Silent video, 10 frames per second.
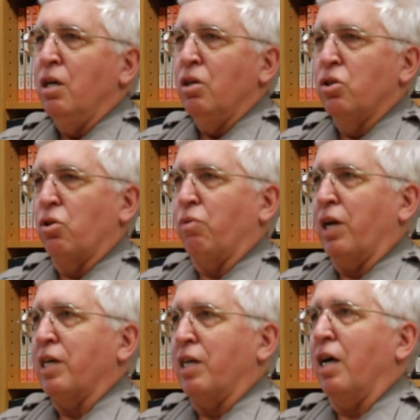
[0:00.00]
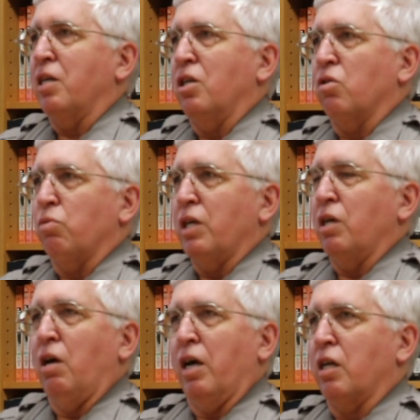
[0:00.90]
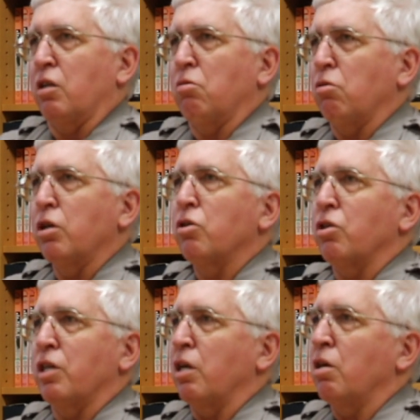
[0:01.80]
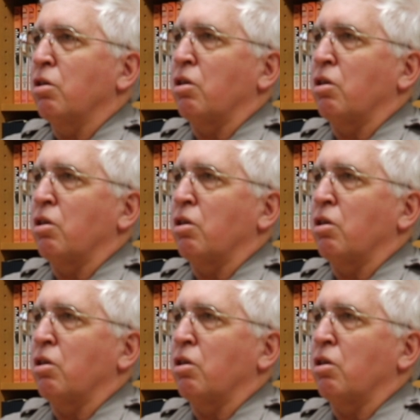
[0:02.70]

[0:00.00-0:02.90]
So when I got here, we had literally